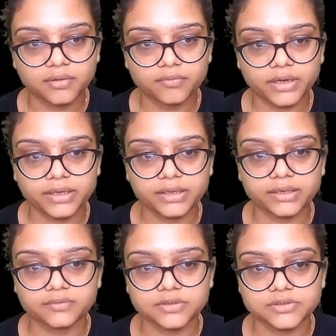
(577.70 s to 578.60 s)
y
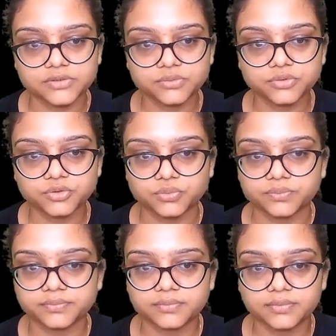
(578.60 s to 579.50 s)
equals to 2.
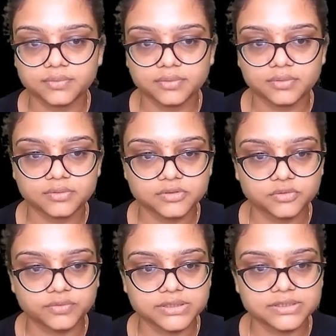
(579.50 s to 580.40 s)
So
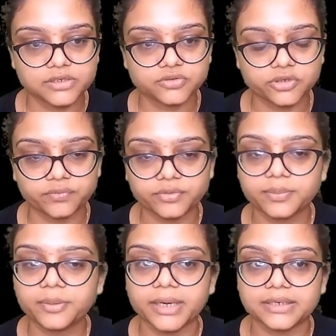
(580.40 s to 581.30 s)
one solution would
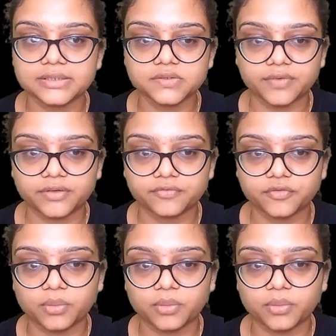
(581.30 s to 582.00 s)
be minus 5,